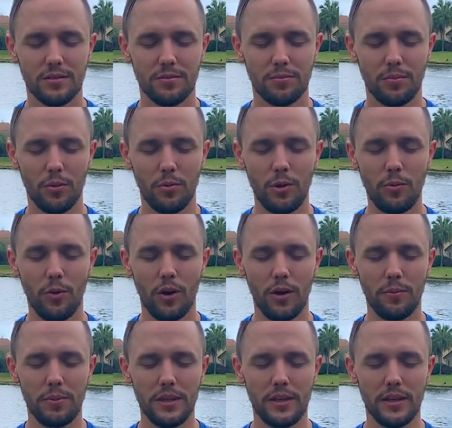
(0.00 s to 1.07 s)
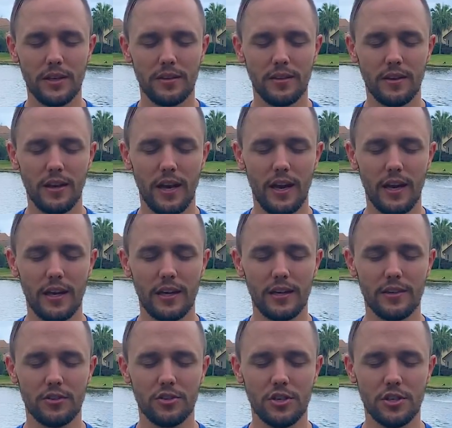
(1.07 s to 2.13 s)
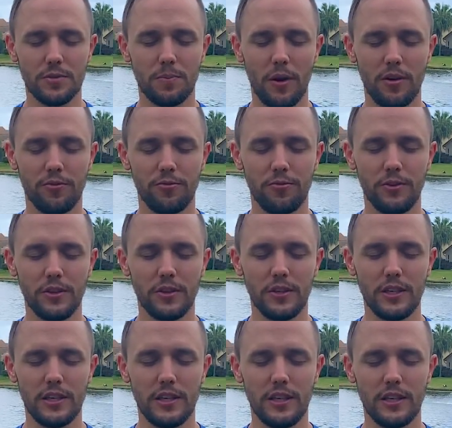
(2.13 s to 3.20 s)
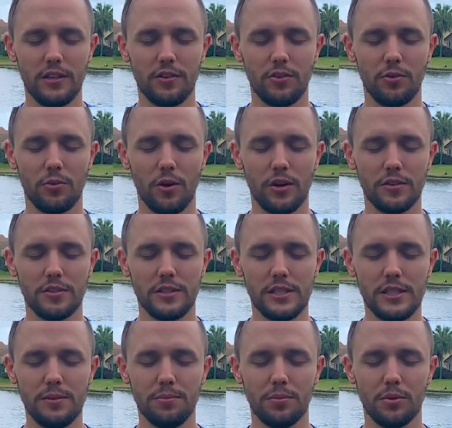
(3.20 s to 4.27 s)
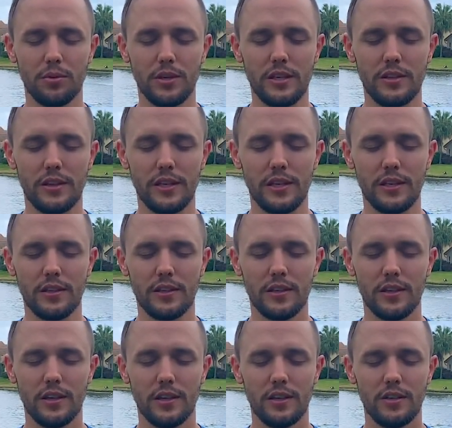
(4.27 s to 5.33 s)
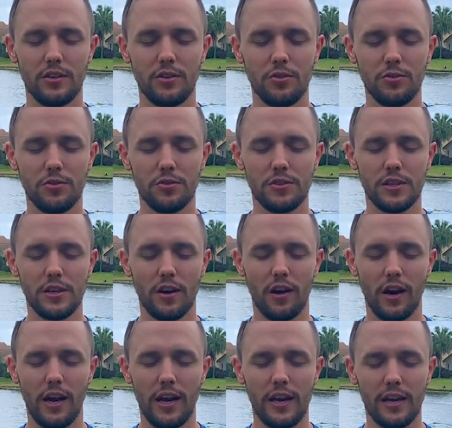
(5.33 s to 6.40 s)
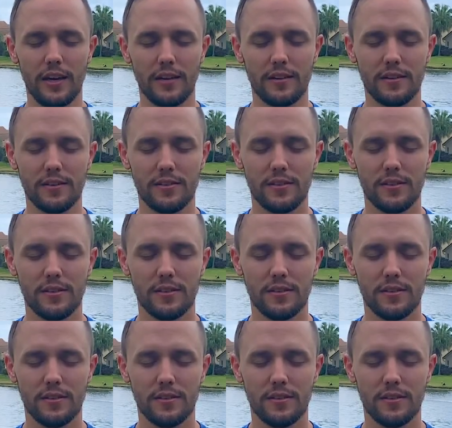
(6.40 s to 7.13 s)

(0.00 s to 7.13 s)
But we want to begin today just by feeling into our deep breathing using our hands.